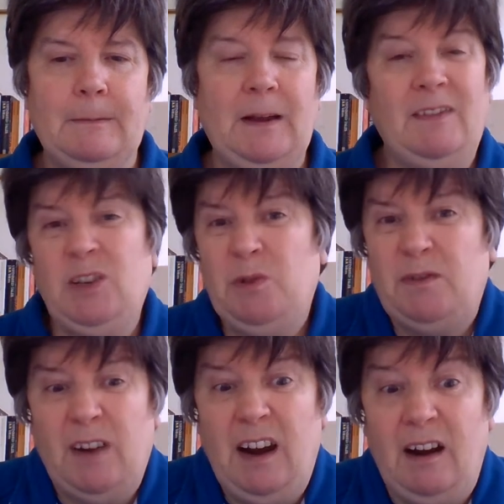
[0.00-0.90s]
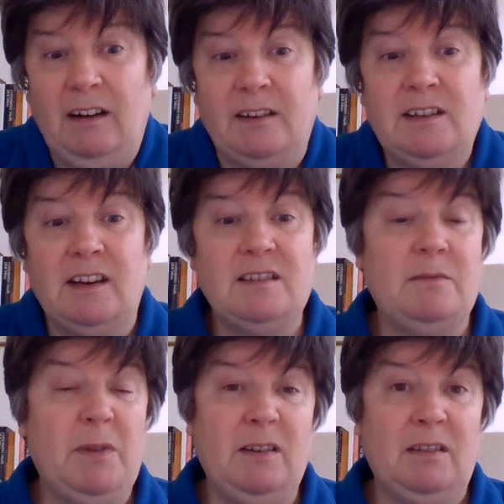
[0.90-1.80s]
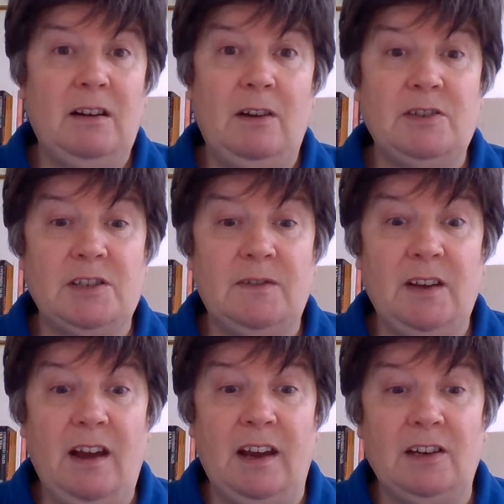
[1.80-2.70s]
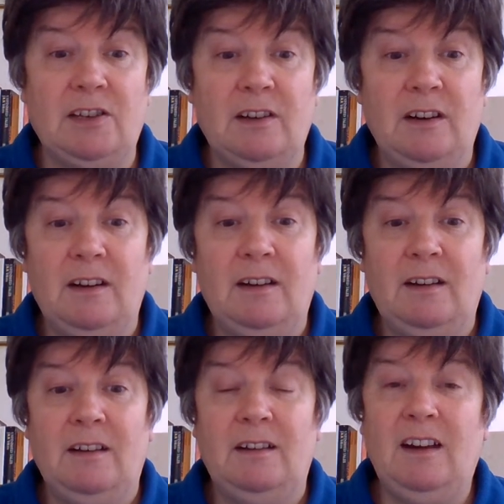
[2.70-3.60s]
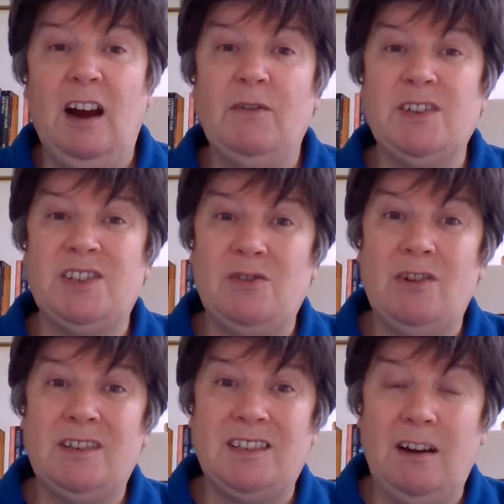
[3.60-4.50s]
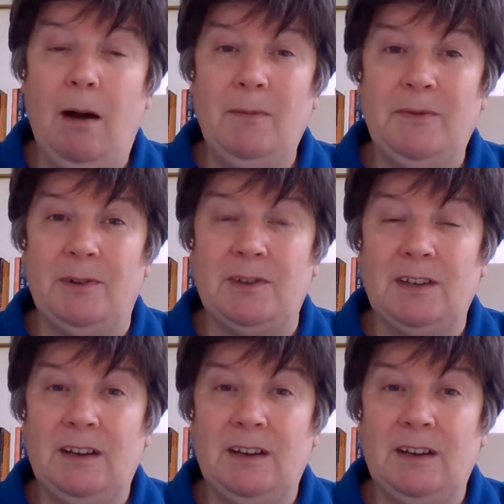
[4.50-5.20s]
And this was fairly uncontested by theologians of the age. Calvin saw it as a comfort.